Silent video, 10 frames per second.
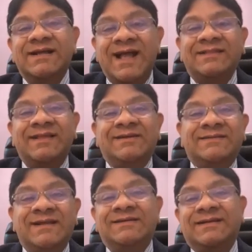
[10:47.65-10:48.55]
and the
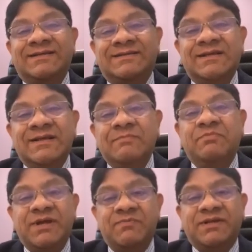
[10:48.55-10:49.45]
result is
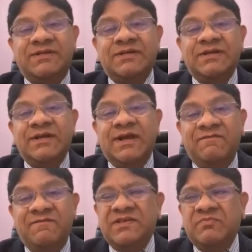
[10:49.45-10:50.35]
pretty much
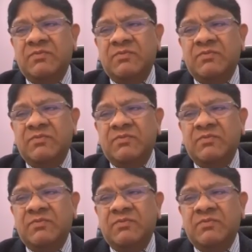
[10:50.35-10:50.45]
visible.